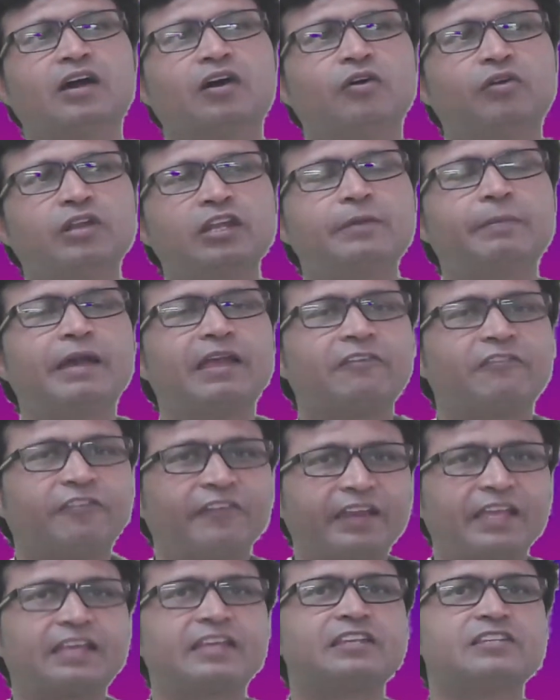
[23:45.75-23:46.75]
only by
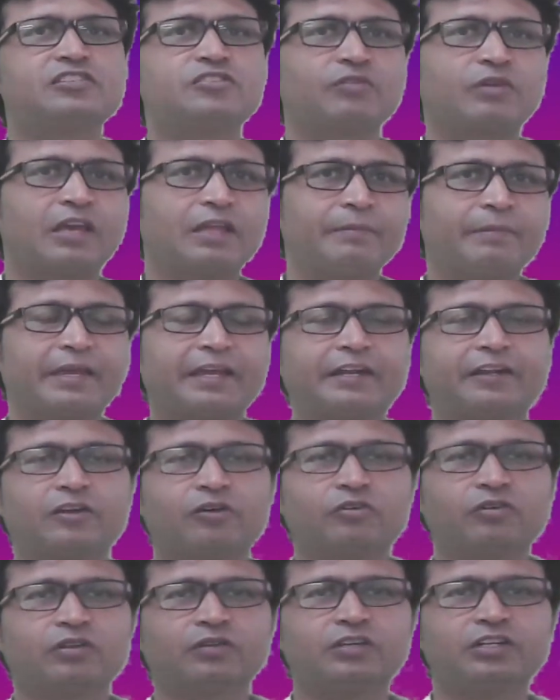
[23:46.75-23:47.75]
fragrance you can make it
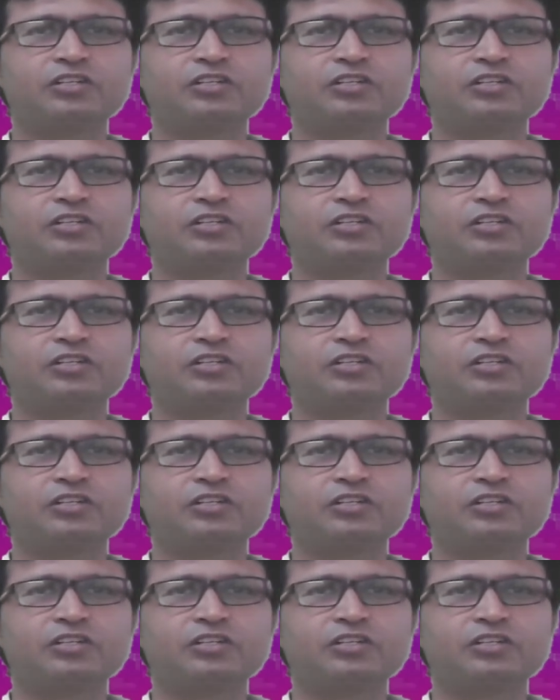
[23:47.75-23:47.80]
out.